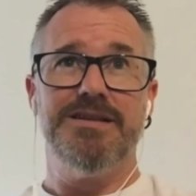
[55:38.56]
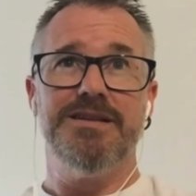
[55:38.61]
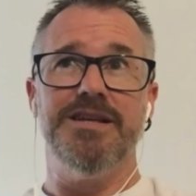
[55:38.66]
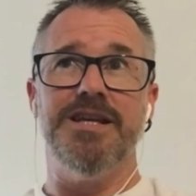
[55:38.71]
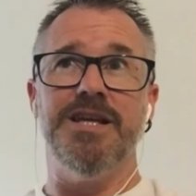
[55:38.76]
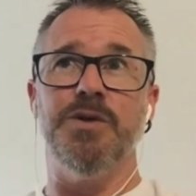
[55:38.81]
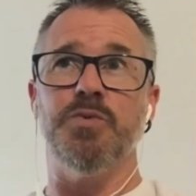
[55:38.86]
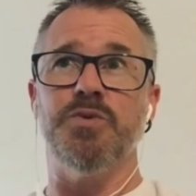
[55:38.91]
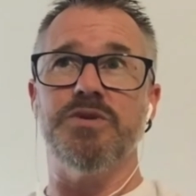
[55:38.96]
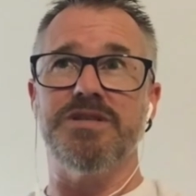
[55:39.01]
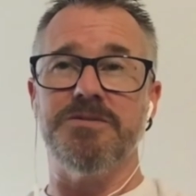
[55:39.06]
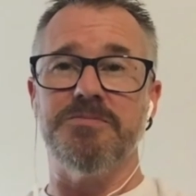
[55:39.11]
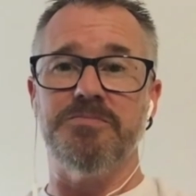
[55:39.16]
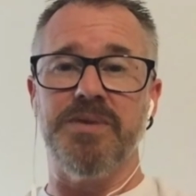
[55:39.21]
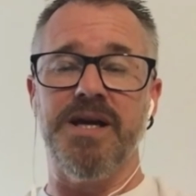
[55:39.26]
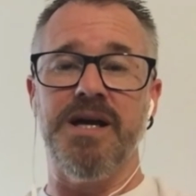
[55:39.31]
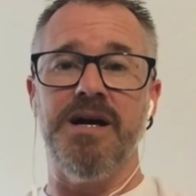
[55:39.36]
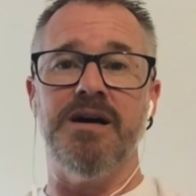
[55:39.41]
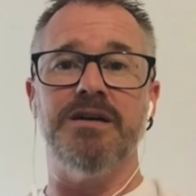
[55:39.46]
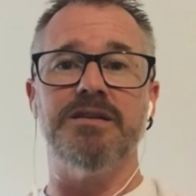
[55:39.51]
It was
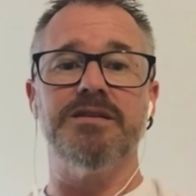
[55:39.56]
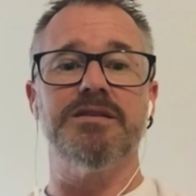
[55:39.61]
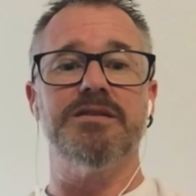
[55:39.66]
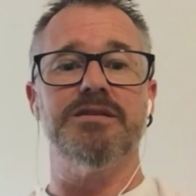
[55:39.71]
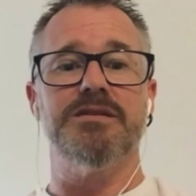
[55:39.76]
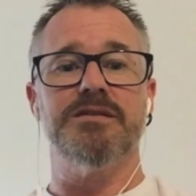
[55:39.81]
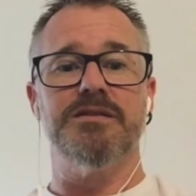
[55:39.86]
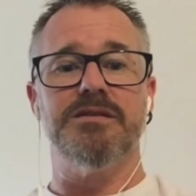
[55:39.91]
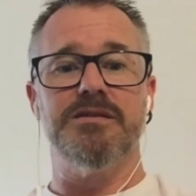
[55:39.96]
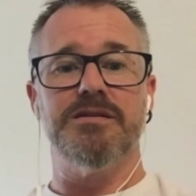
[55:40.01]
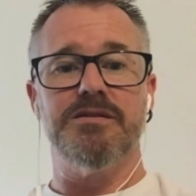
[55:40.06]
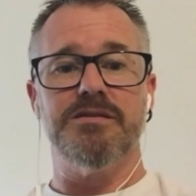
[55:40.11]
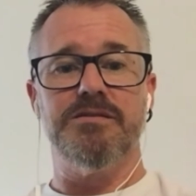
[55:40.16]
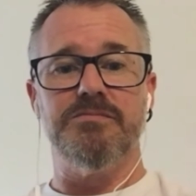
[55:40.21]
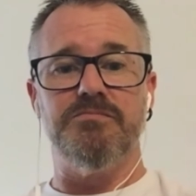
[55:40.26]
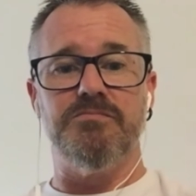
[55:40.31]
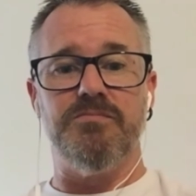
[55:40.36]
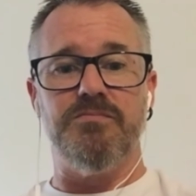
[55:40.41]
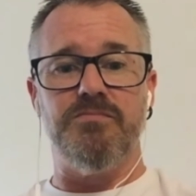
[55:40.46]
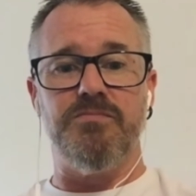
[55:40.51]
about
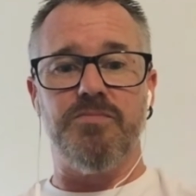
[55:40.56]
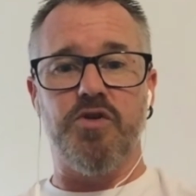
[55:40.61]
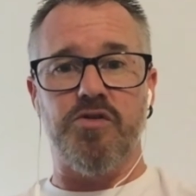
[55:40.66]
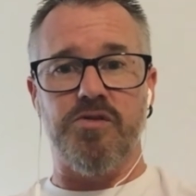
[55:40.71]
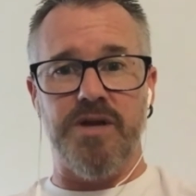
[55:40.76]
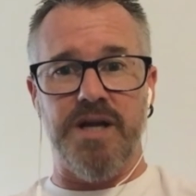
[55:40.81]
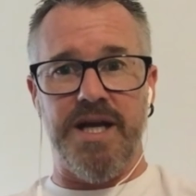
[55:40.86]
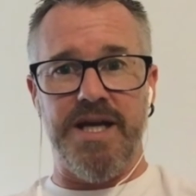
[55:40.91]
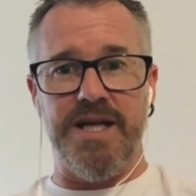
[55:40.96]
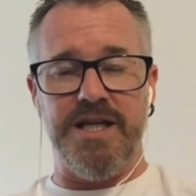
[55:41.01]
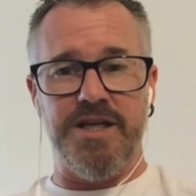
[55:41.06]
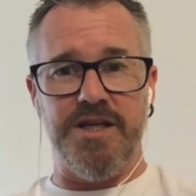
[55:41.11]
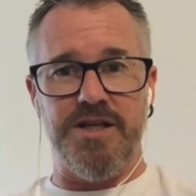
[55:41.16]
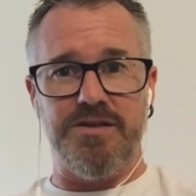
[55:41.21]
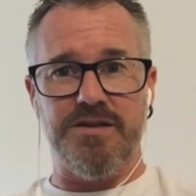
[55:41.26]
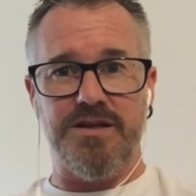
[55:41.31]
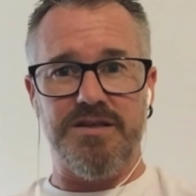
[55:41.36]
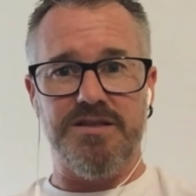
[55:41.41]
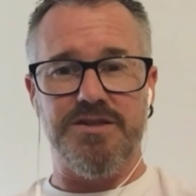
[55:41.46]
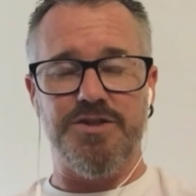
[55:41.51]
creating
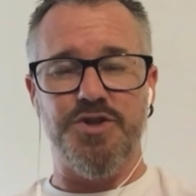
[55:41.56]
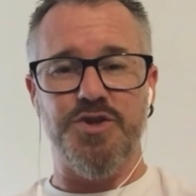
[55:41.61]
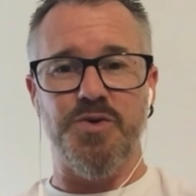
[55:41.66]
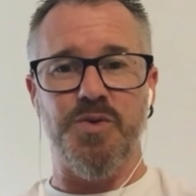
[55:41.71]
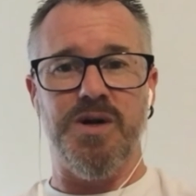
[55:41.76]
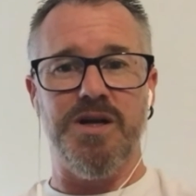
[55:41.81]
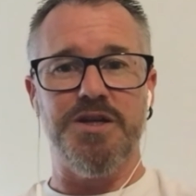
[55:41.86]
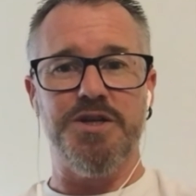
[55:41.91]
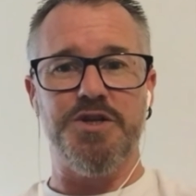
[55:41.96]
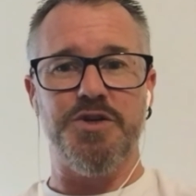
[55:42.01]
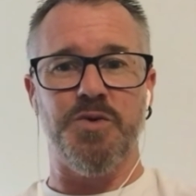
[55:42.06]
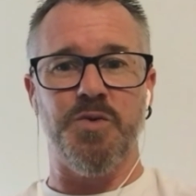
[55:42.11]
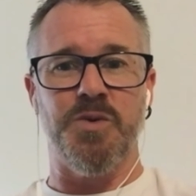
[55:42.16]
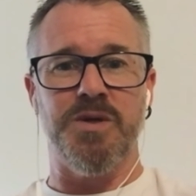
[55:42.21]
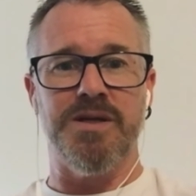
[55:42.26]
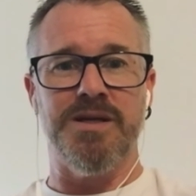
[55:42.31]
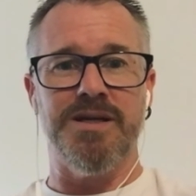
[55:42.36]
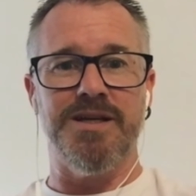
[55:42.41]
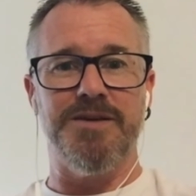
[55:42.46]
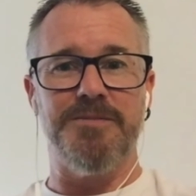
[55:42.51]
an, a situation
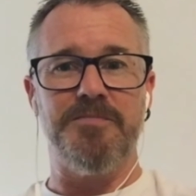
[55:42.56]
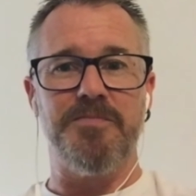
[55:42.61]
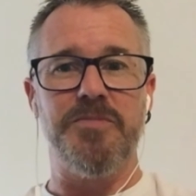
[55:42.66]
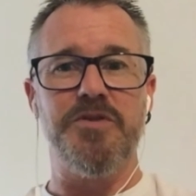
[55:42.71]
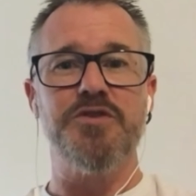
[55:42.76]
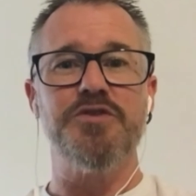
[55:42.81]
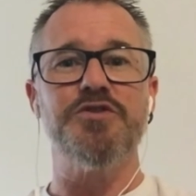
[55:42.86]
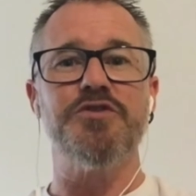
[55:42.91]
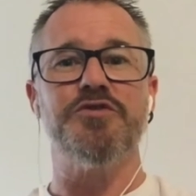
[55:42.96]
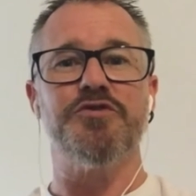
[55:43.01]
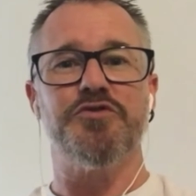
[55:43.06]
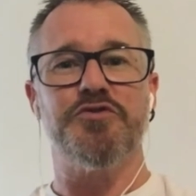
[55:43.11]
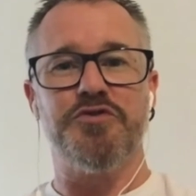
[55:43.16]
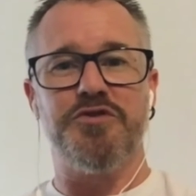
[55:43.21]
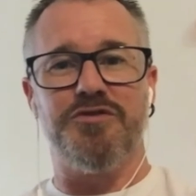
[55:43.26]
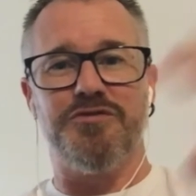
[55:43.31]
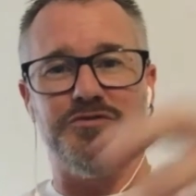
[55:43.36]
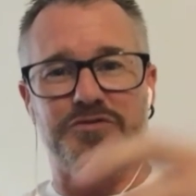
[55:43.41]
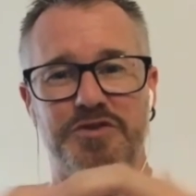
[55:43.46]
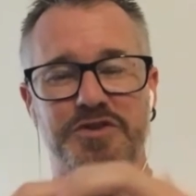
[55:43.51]
where
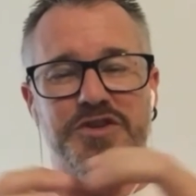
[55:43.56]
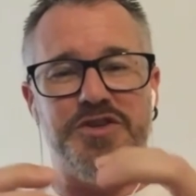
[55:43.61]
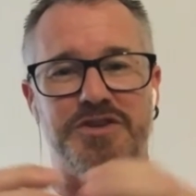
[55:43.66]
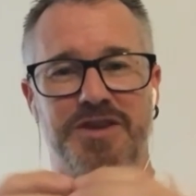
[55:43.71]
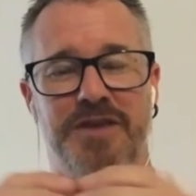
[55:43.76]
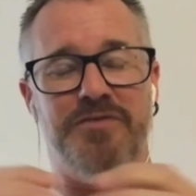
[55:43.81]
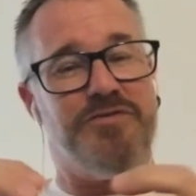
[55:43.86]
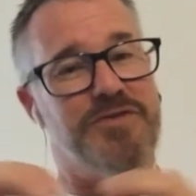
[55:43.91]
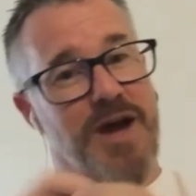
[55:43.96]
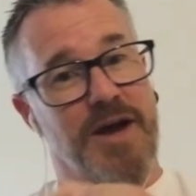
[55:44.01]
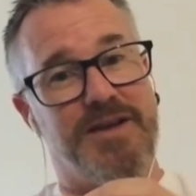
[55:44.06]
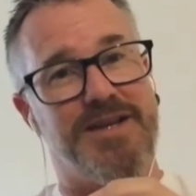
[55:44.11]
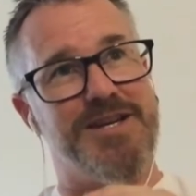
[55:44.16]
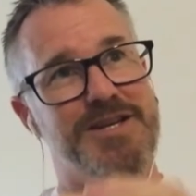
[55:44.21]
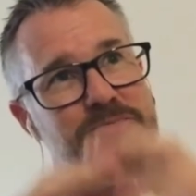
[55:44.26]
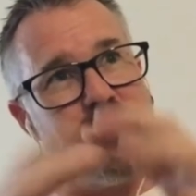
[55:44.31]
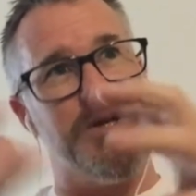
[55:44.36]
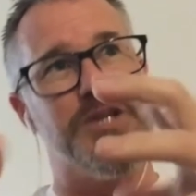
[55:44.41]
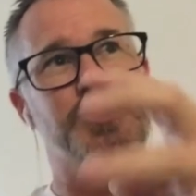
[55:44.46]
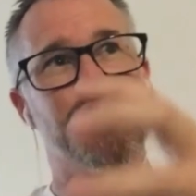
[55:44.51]
this, and I
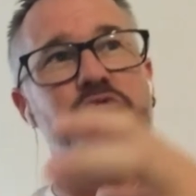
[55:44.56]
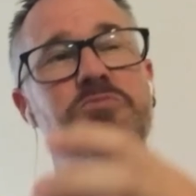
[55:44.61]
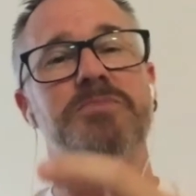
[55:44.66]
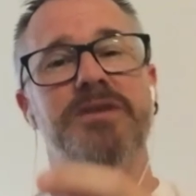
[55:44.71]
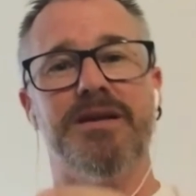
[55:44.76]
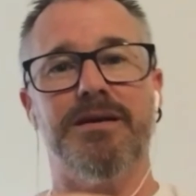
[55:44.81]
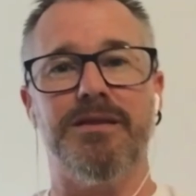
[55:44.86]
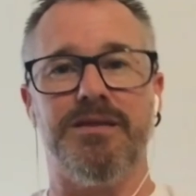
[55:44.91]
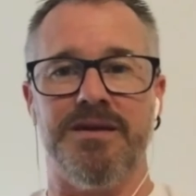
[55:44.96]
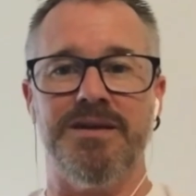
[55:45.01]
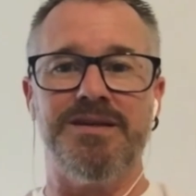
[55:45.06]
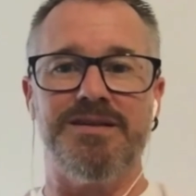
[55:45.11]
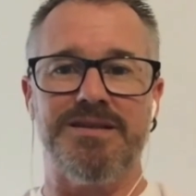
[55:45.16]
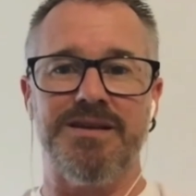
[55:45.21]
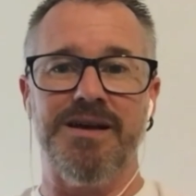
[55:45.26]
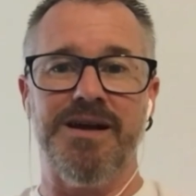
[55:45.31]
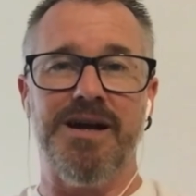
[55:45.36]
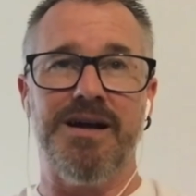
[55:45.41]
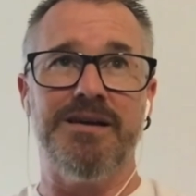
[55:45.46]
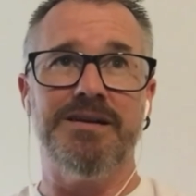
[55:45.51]
guess my two big things
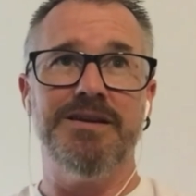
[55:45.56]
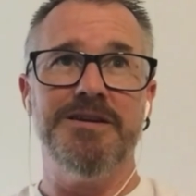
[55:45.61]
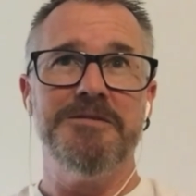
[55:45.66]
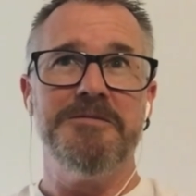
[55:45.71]
are,